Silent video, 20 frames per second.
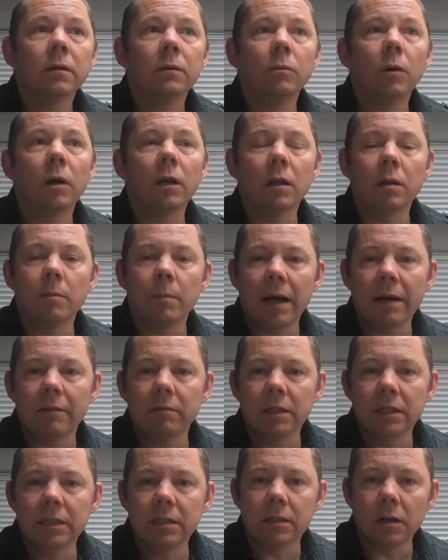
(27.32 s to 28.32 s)
One of the
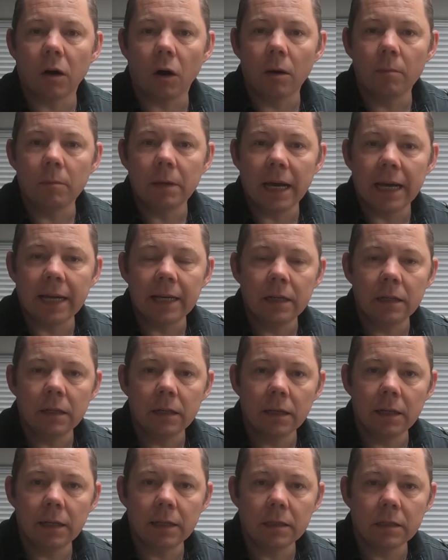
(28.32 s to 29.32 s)
batteries that I'm getting
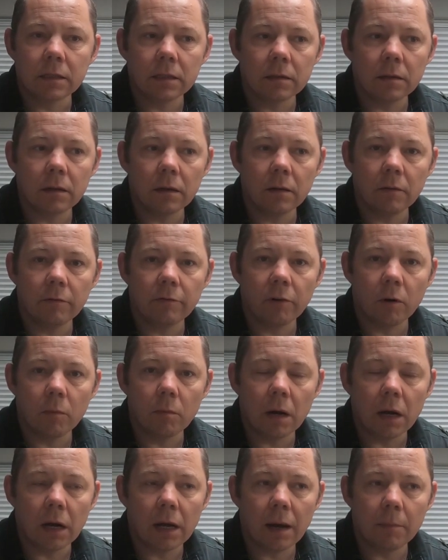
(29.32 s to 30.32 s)
is
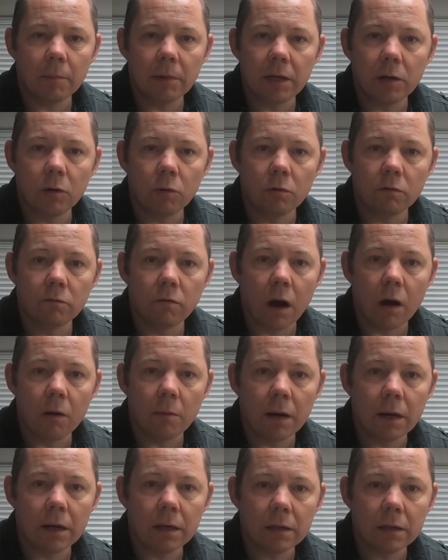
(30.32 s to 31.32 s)
from a company called Roamer,